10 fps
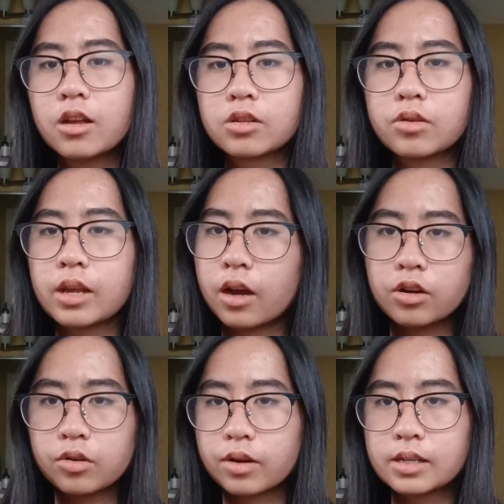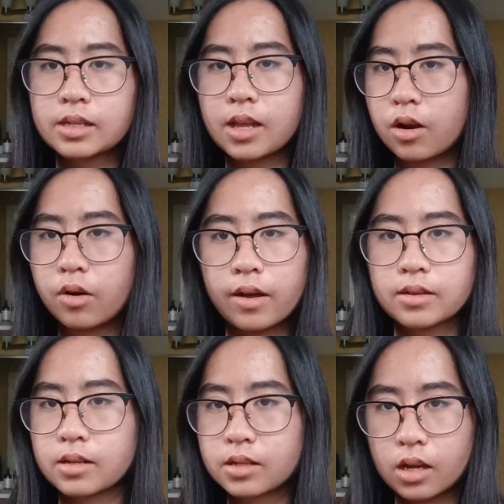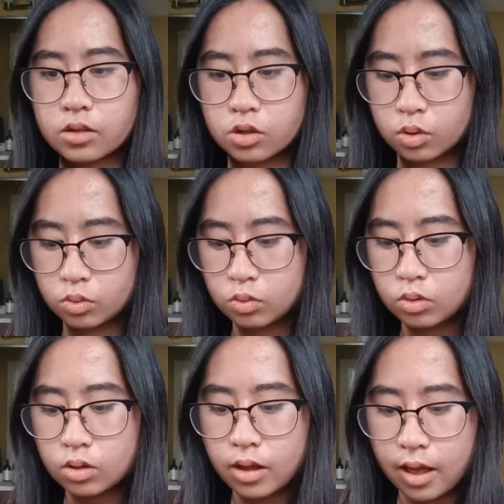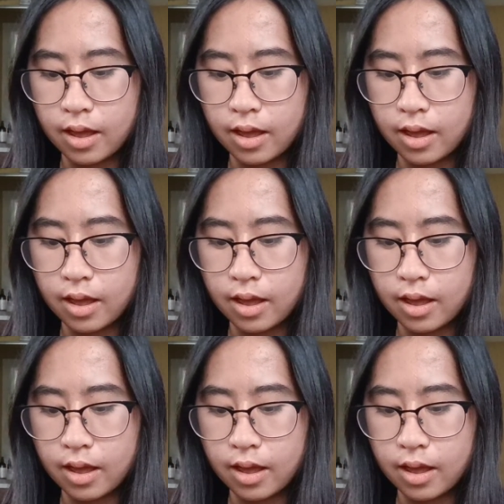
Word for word: so the other grades they don't have to attend school.